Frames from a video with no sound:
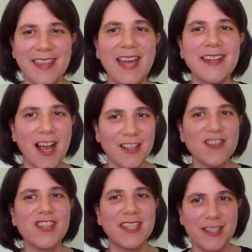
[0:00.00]

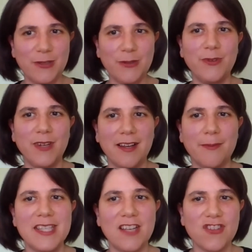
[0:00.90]
knowledge into a
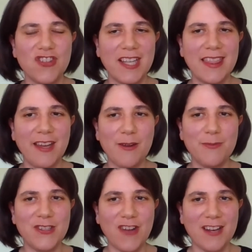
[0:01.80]
potential gene
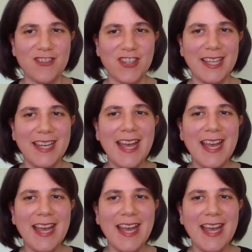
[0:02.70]
therapy strategy.